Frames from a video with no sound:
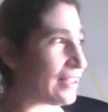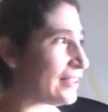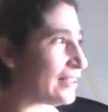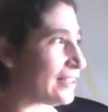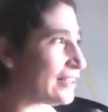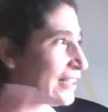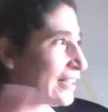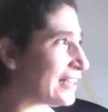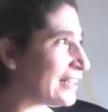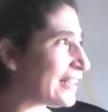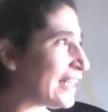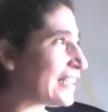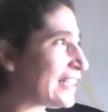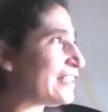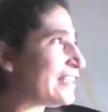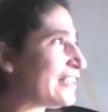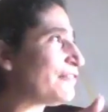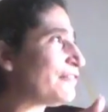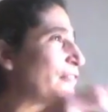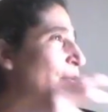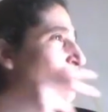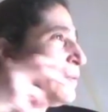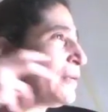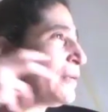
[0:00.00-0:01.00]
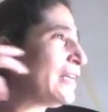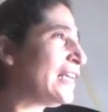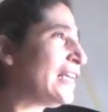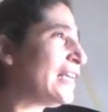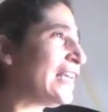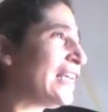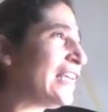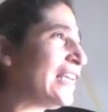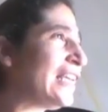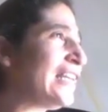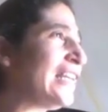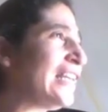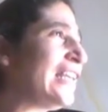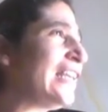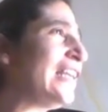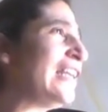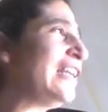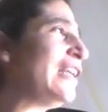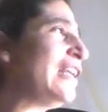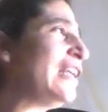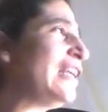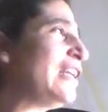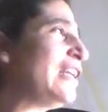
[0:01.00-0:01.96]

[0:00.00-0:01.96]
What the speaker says: okay? I ask